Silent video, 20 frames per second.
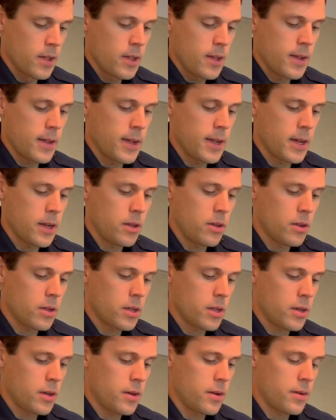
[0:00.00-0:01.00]
and you
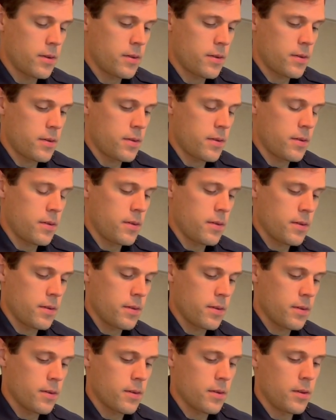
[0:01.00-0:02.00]
can
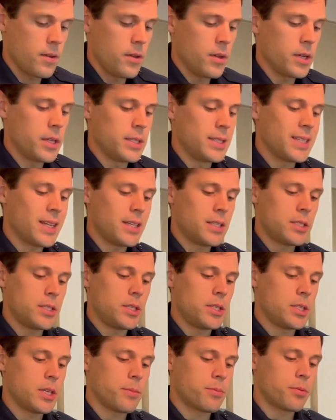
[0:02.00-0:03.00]
dice
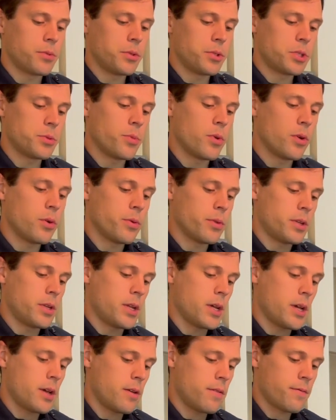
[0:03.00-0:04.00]
these up really small with a
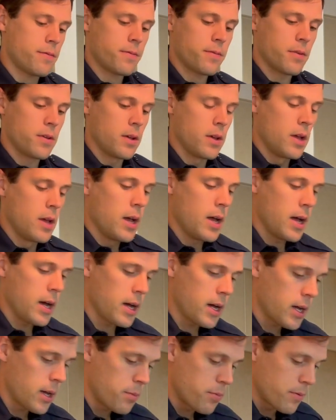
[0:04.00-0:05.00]
knife.
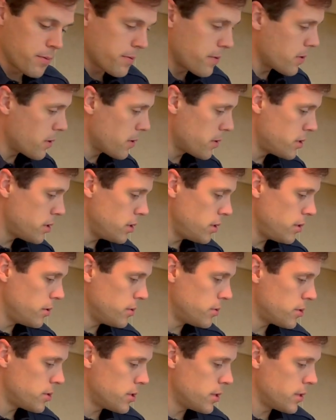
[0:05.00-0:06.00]
I prefer to
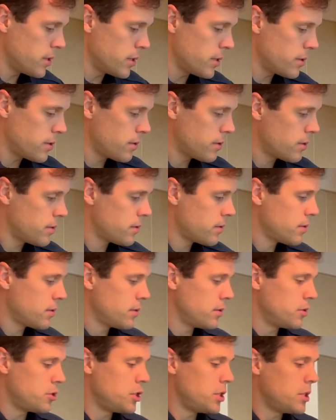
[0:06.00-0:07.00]
use the
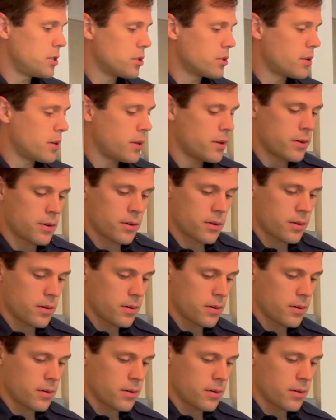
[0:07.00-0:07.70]
cheese grater.